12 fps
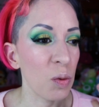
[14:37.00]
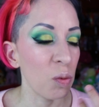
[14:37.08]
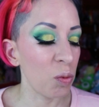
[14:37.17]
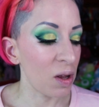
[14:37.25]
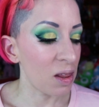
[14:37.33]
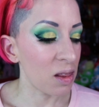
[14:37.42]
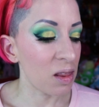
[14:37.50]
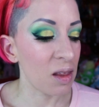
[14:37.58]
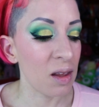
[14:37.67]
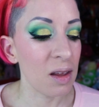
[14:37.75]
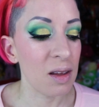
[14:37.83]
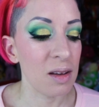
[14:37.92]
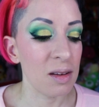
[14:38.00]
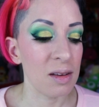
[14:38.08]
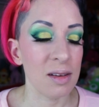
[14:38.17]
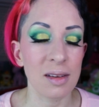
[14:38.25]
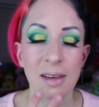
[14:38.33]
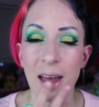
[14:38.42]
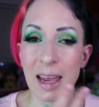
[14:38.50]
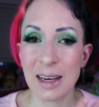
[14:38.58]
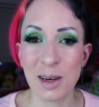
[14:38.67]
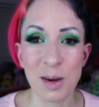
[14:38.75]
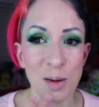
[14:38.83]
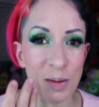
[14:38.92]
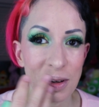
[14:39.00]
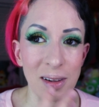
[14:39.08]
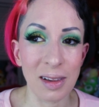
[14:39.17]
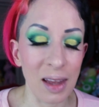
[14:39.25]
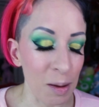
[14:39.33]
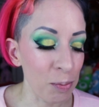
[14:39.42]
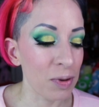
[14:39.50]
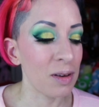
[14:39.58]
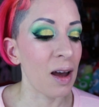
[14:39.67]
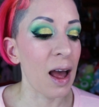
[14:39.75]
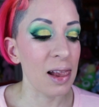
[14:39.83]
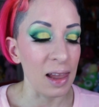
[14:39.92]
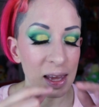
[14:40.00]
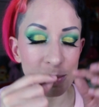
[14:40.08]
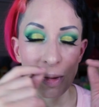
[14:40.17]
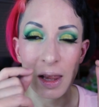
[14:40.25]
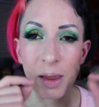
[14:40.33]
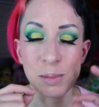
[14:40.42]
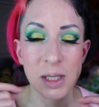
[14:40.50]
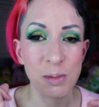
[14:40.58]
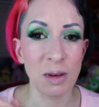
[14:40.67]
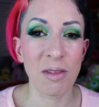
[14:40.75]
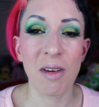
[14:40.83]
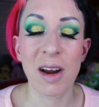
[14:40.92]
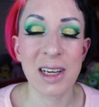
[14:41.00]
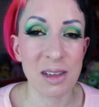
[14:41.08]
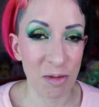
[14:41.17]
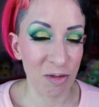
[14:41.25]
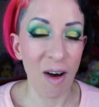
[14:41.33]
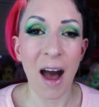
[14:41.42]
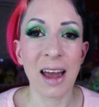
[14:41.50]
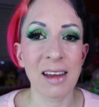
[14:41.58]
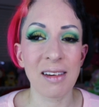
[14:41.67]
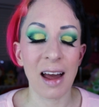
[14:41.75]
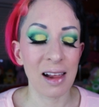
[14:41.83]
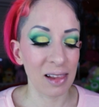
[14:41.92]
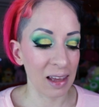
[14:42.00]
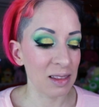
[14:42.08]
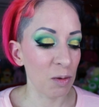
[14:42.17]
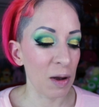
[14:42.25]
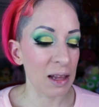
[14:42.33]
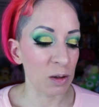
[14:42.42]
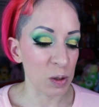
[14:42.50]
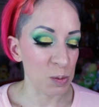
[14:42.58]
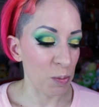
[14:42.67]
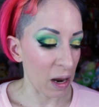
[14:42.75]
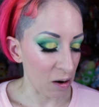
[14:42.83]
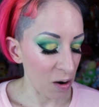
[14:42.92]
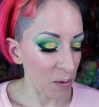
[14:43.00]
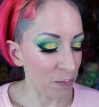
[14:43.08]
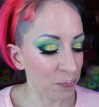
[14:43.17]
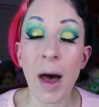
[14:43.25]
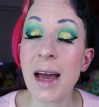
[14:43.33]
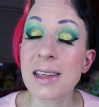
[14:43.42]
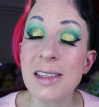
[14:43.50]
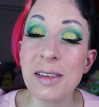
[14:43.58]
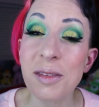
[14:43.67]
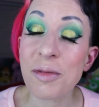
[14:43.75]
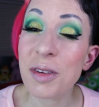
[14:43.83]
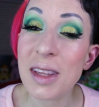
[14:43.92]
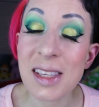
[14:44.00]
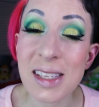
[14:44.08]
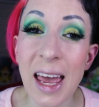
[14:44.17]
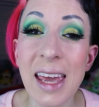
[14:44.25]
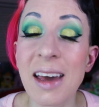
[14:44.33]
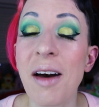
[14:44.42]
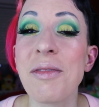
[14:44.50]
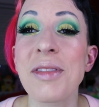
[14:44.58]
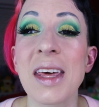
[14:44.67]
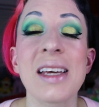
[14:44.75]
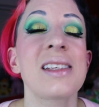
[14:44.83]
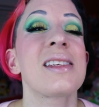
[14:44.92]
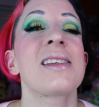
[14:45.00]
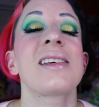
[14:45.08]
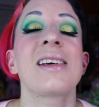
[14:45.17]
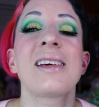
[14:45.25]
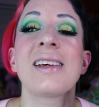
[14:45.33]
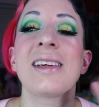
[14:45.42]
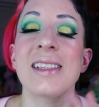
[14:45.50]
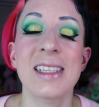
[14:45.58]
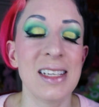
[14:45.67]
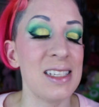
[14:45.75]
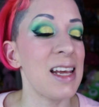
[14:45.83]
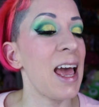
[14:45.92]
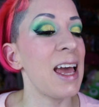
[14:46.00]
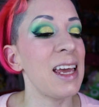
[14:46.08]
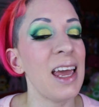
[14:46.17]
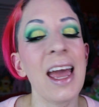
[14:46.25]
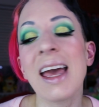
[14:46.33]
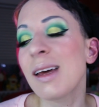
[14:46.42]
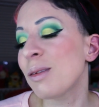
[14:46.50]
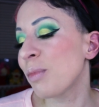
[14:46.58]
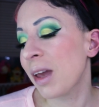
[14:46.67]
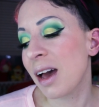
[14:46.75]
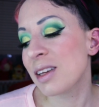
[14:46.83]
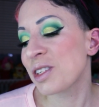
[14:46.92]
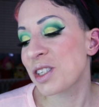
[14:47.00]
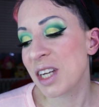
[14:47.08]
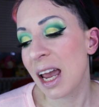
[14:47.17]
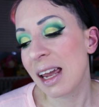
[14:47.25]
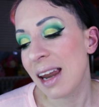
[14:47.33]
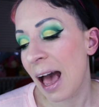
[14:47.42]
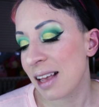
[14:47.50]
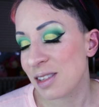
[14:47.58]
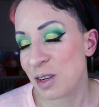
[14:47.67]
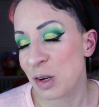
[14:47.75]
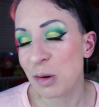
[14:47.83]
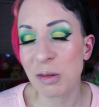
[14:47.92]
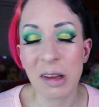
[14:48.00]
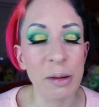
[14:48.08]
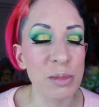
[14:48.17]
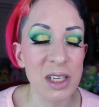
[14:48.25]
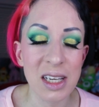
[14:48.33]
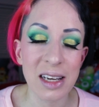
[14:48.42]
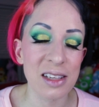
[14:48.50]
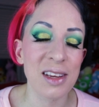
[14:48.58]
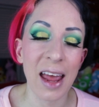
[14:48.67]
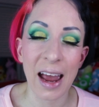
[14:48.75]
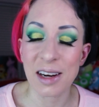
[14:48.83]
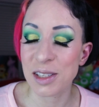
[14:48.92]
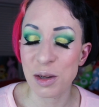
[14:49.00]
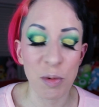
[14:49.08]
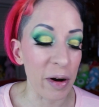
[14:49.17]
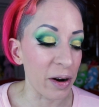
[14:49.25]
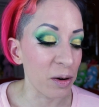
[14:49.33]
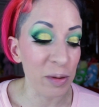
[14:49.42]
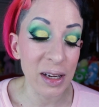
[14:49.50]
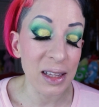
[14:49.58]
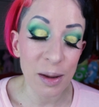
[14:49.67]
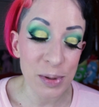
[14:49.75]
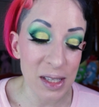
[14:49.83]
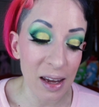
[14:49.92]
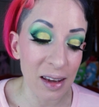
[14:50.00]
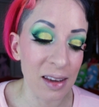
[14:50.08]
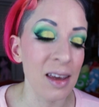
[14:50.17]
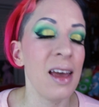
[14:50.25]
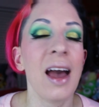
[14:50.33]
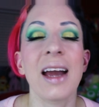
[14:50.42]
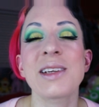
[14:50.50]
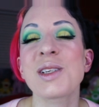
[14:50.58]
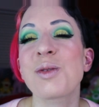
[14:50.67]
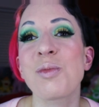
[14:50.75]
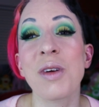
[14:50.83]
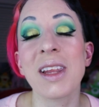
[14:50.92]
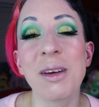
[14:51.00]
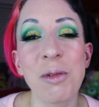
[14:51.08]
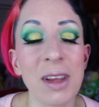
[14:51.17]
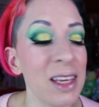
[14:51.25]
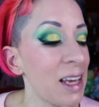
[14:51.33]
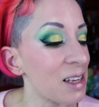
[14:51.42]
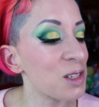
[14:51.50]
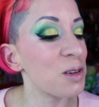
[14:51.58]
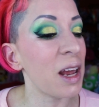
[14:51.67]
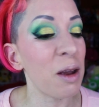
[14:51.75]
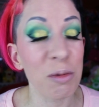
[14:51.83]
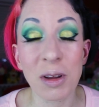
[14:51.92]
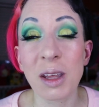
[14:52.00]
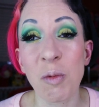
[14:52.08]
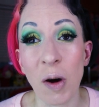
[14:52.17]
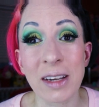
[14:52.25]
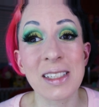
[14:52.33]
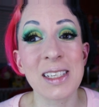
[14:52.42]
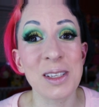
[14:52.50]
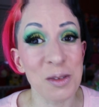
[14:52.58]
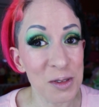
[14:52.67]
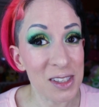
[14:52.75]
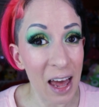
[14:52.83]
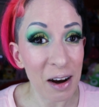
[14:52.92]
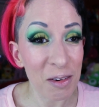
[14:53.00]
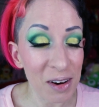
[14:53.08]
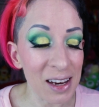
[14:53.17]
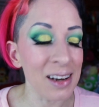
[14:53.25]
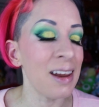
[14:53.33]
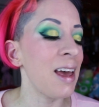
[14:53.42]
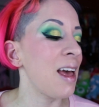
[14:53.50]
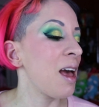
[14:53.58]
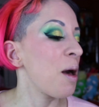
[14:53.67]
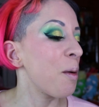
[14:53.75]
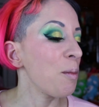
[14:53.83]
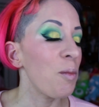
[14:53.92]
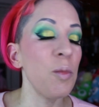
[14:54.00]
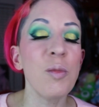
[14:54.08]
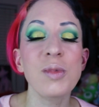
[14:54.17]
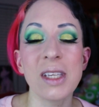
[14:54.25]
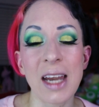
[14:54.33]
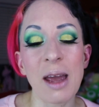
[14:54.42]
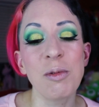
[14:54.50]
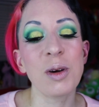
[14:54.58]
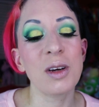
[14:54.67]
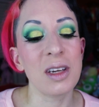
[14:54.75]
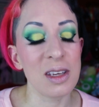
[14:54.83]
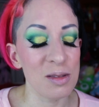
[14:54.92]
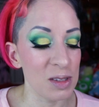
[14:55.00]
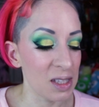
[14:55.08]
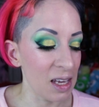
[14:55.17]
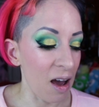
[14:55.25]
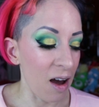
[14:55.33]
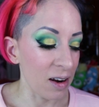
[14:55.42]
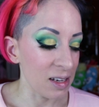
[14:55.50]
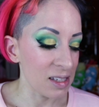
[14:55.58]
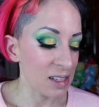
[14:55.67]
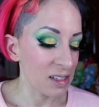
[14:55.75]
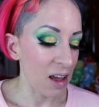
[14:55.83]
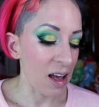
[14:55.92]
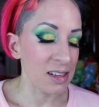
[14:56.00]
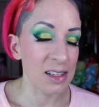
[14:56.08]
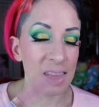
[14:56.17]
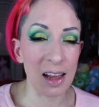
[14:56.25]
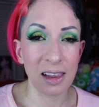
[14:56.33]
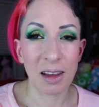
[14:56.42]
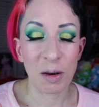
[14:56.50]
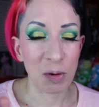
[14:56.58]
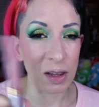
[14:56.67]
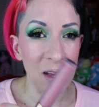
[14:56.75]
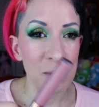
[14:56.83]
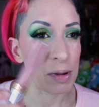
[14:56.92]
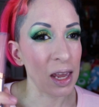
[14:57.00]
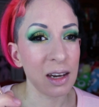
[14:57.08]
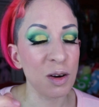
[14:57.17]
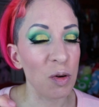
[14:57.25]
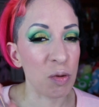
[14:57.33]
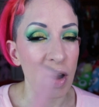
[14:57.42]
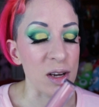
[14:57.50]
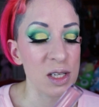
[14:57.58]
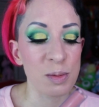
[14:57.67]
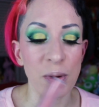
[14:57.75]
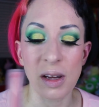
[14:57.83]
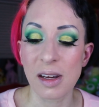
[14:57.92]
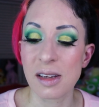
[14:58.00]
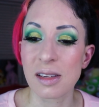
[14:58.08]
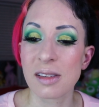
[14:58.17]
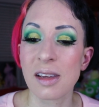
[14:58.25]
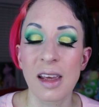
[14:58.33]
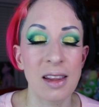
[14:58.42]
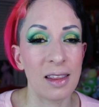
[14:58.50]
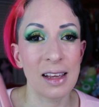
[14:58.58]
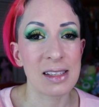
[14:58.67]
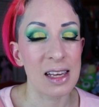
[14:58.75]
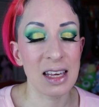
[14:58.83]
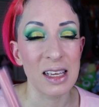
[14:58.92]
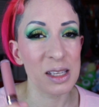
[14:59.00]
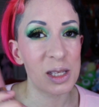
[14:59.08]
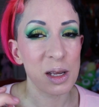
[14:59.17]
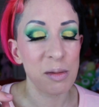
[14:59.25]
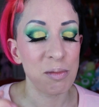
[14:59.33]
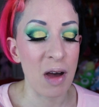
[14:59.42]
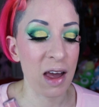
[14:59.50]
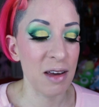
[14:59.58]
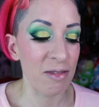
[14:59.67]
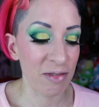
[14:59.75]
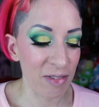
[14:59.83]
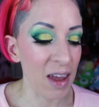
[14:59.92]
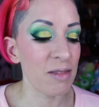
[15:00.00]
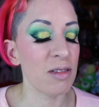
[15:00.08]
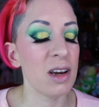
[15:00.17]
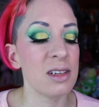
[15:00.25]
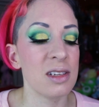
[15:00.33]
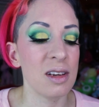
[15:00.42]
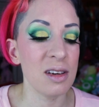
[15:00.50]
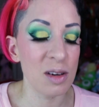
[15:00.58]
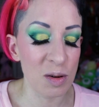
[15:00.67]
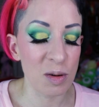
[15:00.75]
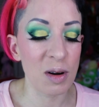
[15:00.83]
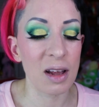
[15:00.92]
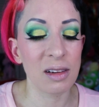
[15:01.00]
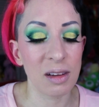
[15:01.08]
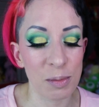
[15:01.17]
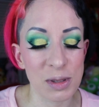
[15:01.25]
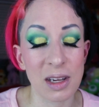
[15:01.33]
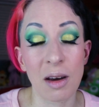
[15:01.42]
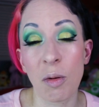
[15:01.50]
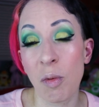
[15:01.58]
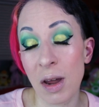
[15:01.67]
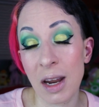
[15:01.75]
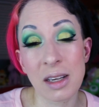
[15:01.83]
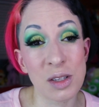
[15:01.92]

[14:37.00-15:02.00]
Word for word: with a nude lip. I like my lips to be very defined. I like the way it looks better. But for the sake of this today, and because Jade has a nude lip, she doesn't actually wear green lipstick. I just really, really, yesterday I really wanted to use that green, Today we're going to use the Anastasia Liquid Lip in Crush because this is my favorite nude lipstick when I